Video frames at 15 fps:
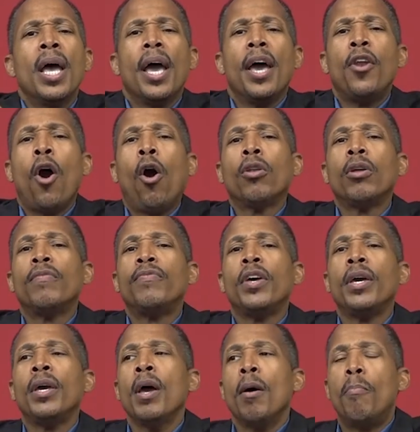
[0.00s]
and all of
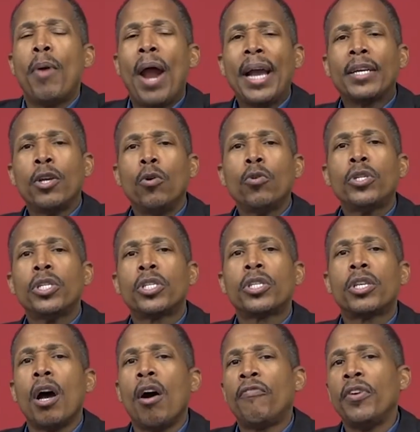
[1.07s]
the braggadocious
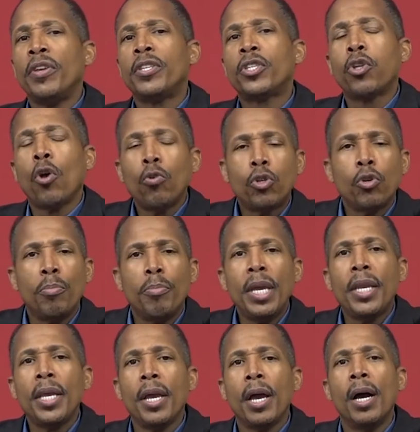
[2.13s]
stuff and social
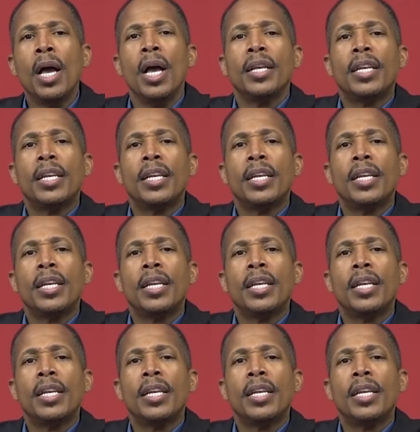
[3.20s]
media